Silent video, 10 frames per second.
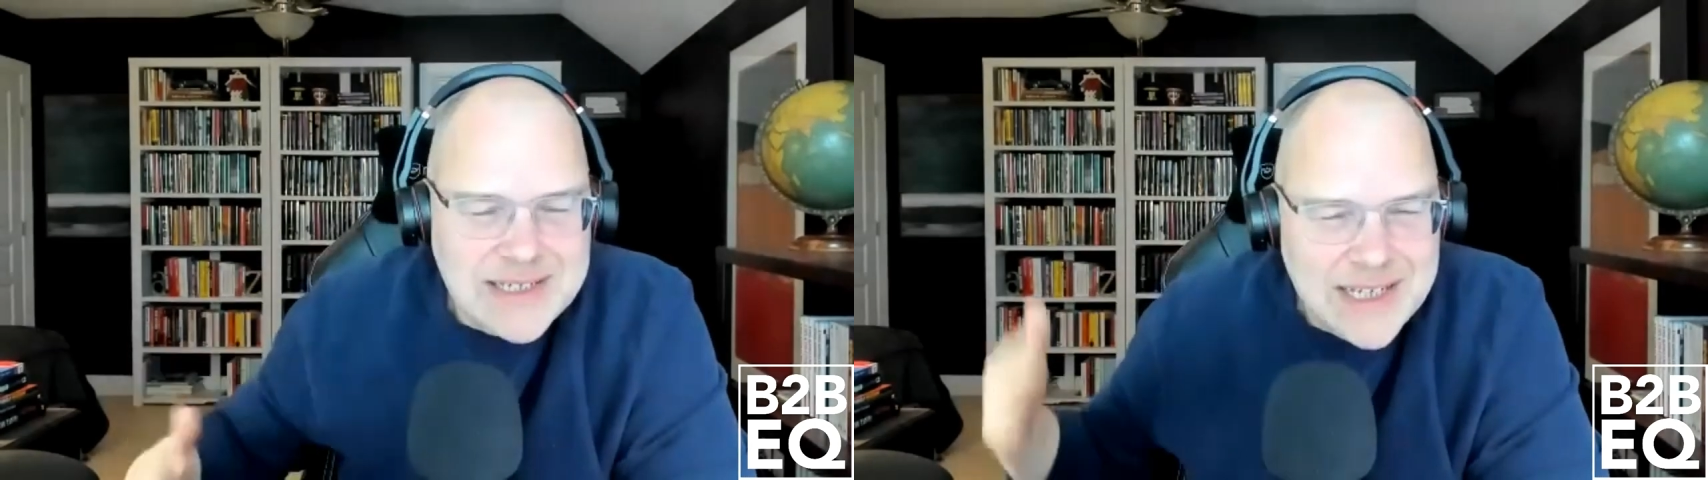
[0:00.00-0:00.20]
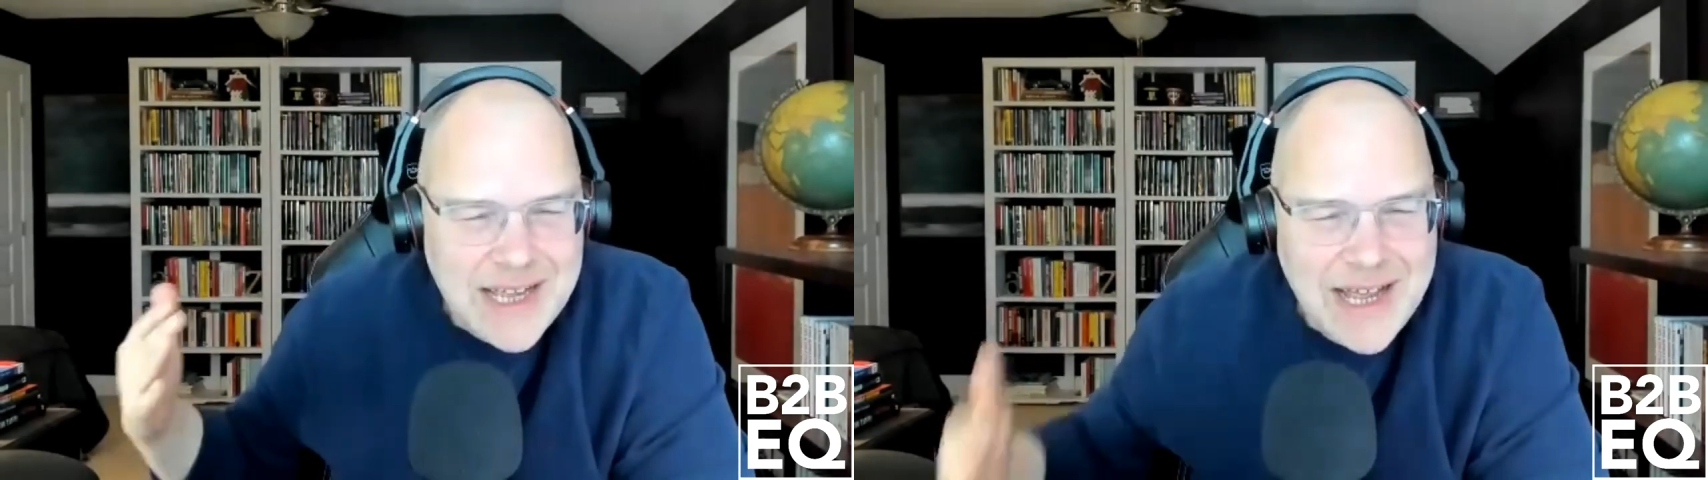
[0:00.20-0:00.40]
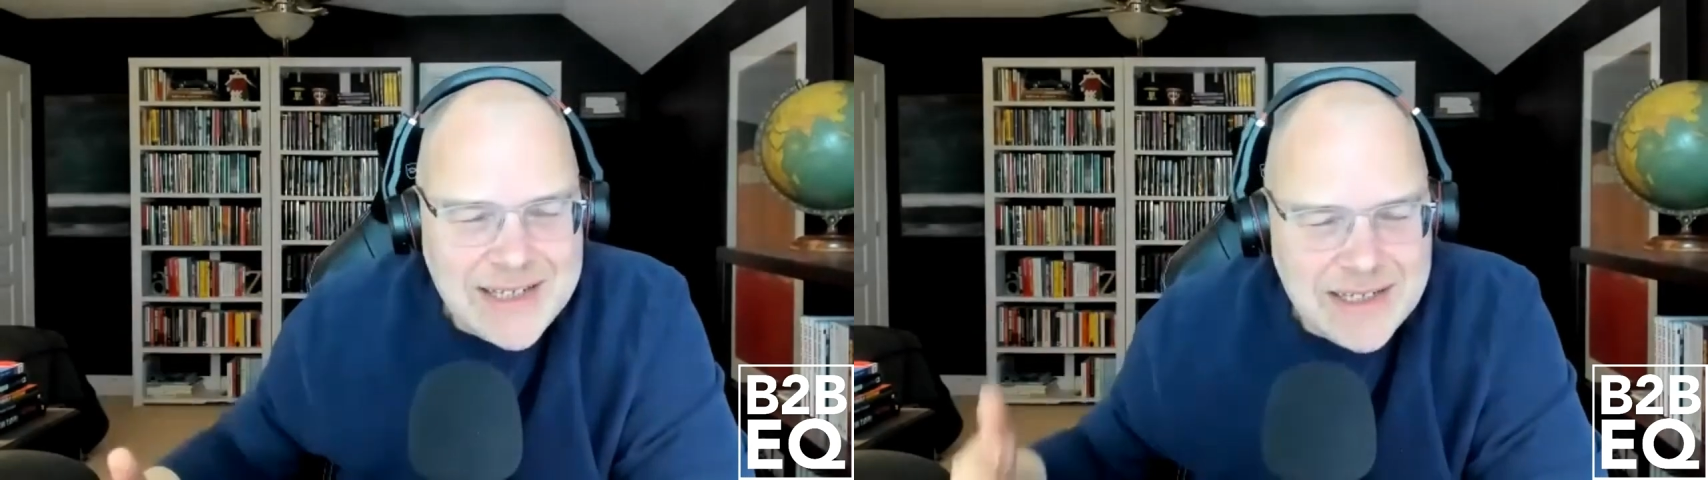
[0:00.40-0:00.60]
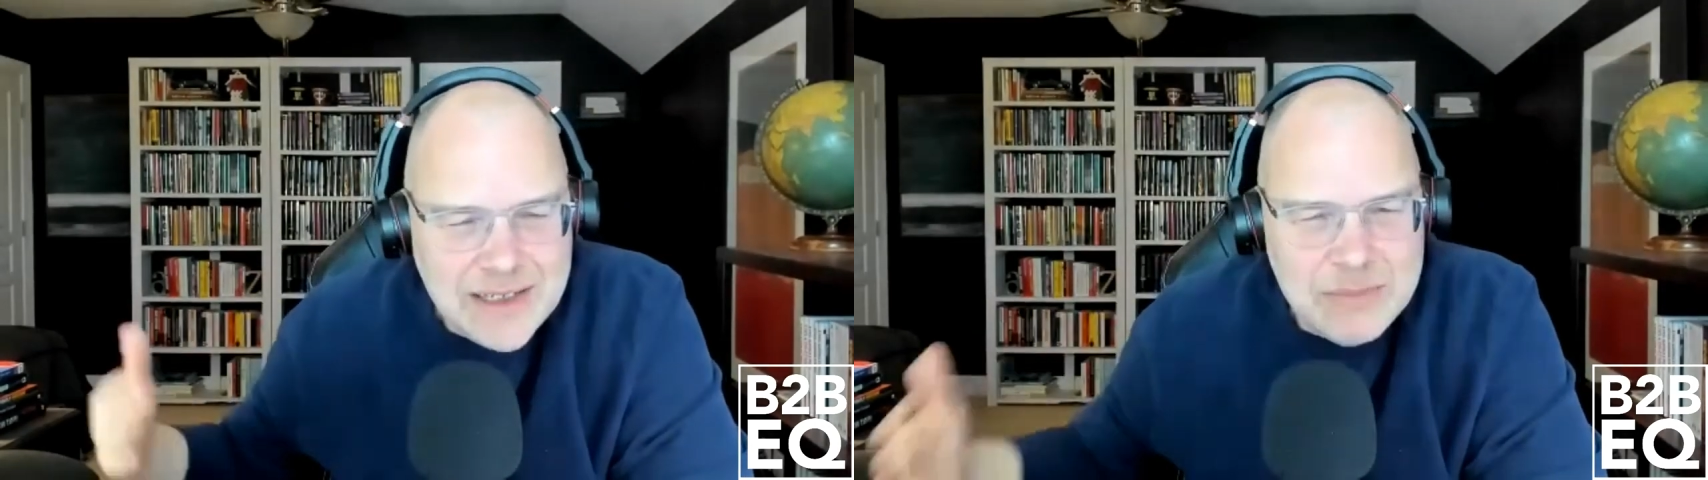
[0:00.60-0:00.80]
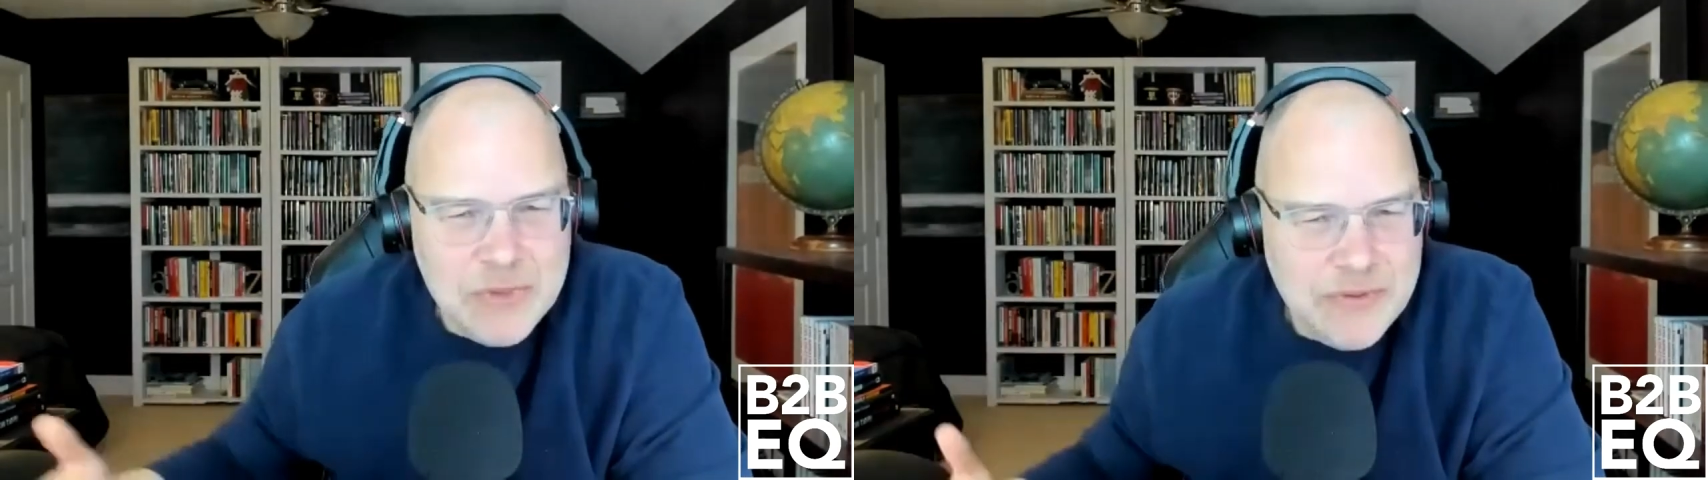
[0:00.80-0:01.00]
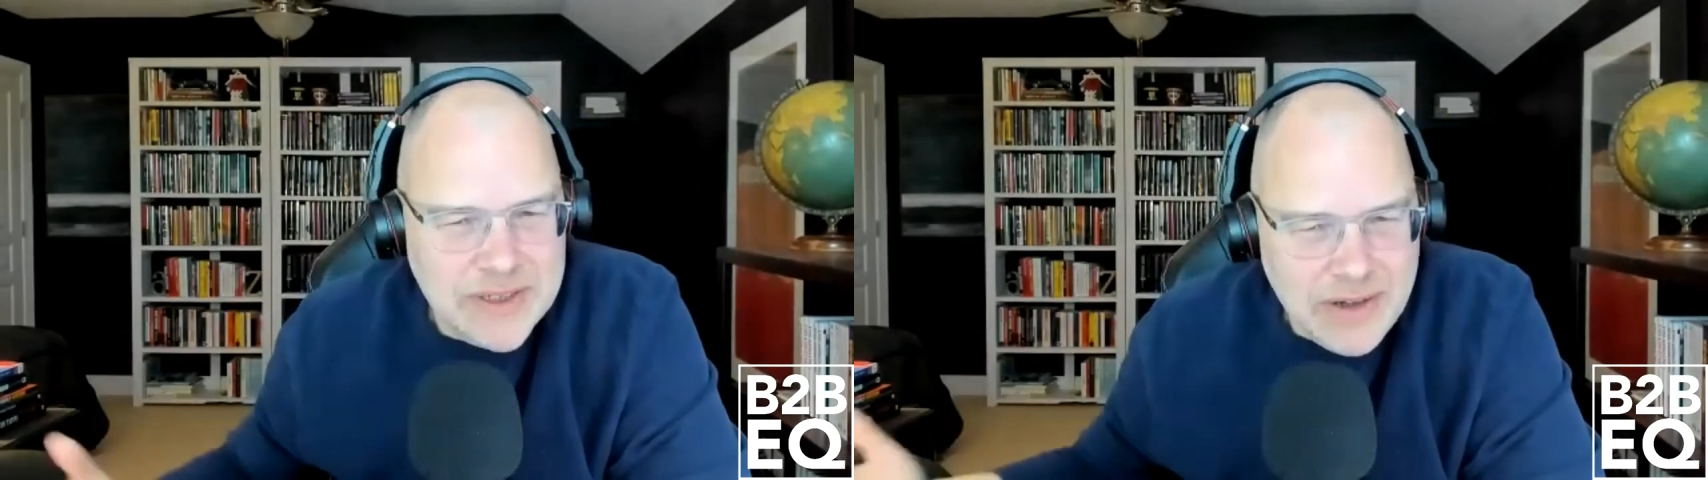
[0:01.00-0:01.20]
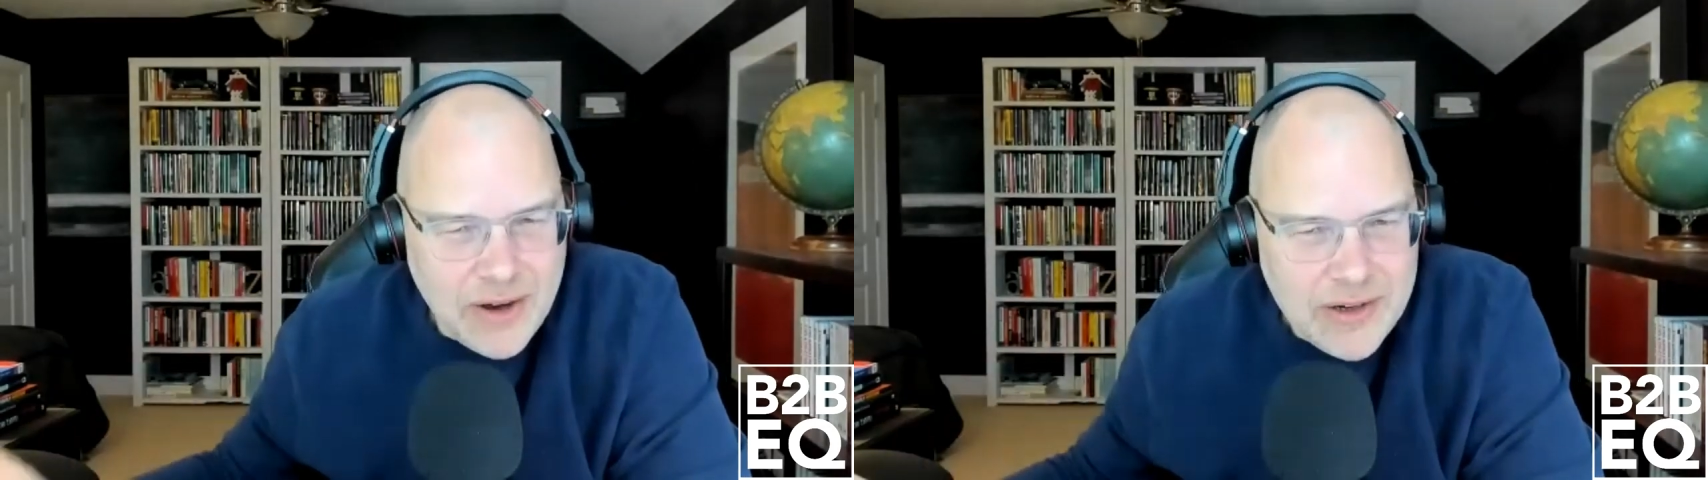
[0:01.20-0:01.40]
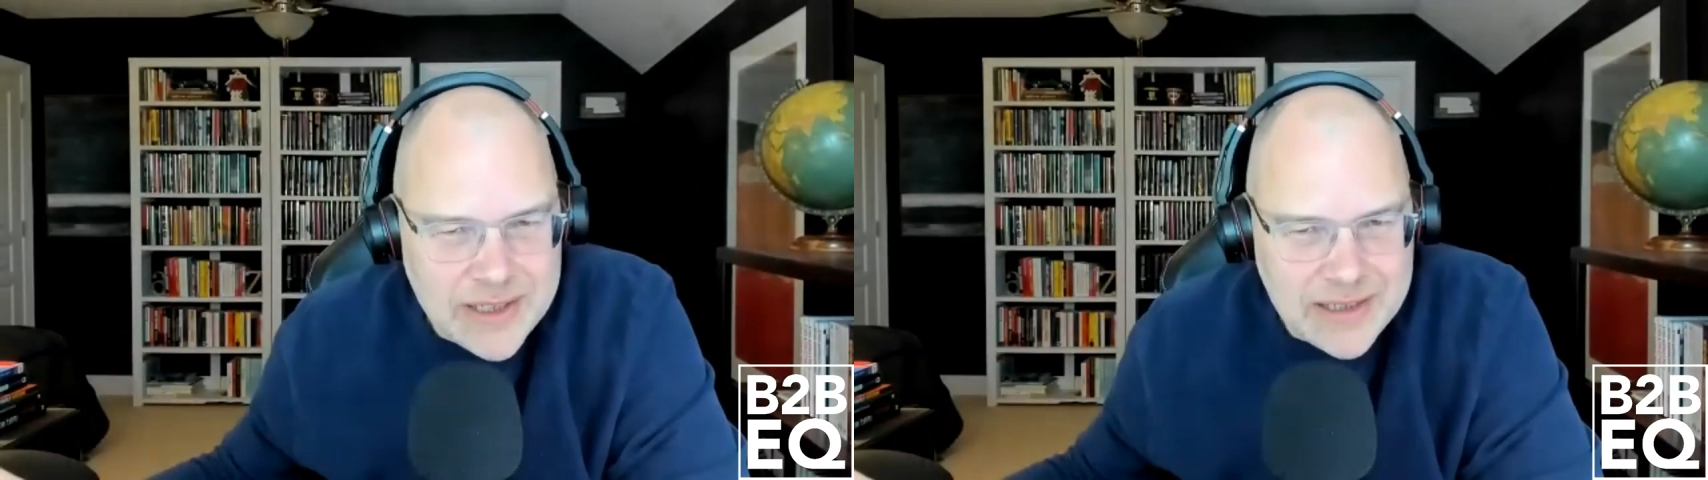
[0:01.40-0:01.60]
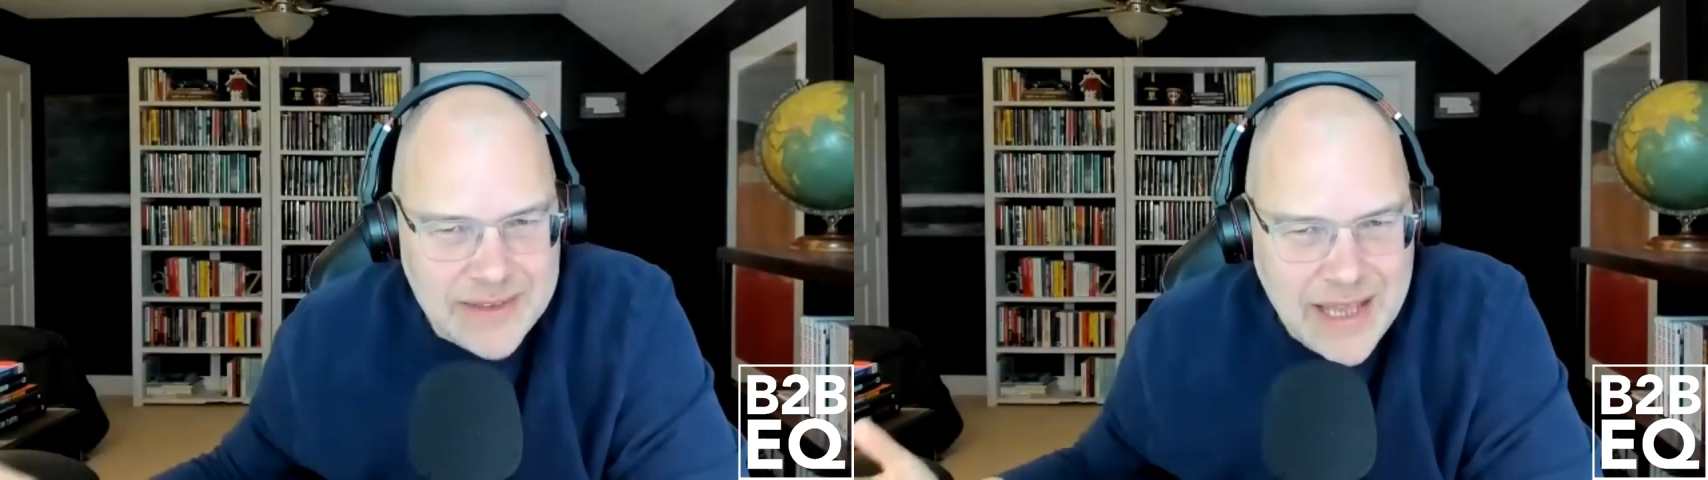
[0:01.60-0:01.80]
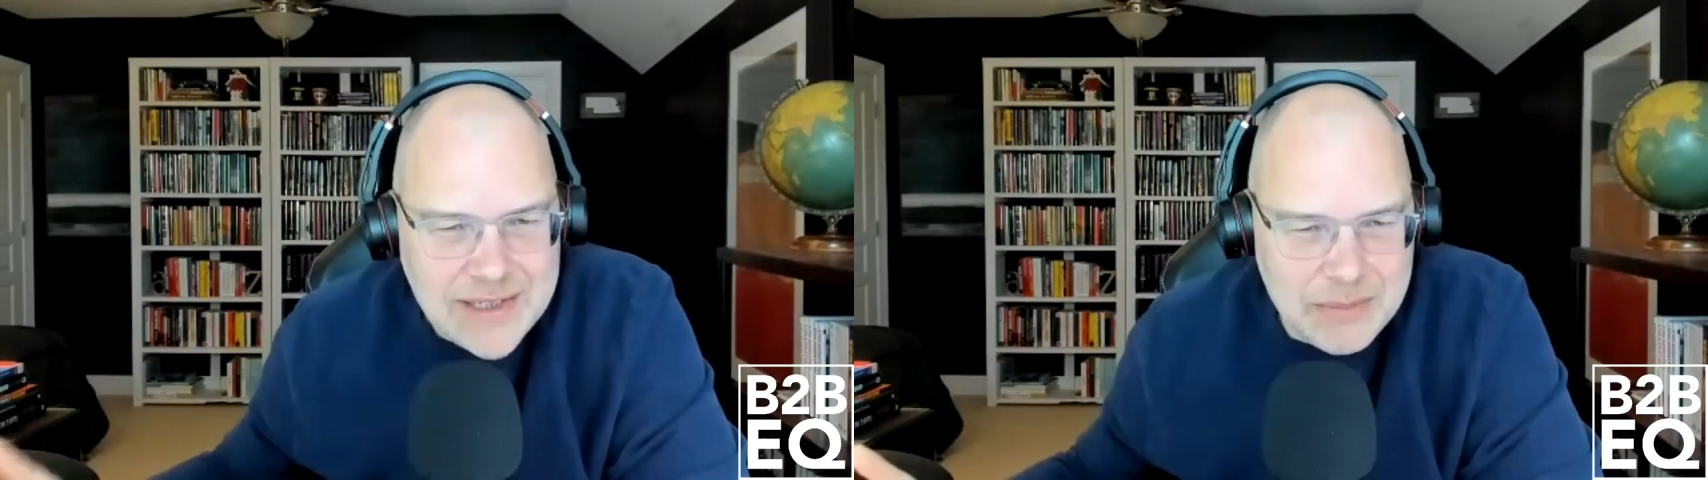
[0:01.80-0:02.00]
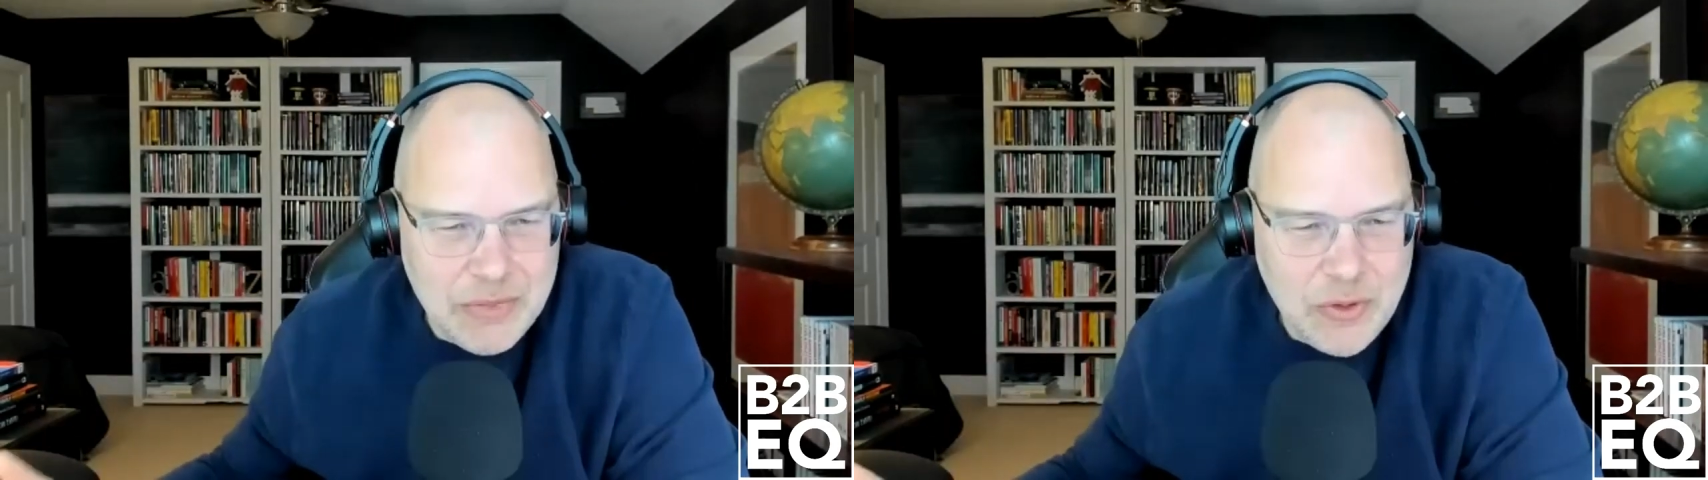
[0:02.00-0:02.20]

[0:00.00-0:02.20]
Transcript: it's a constantly moving target. That's the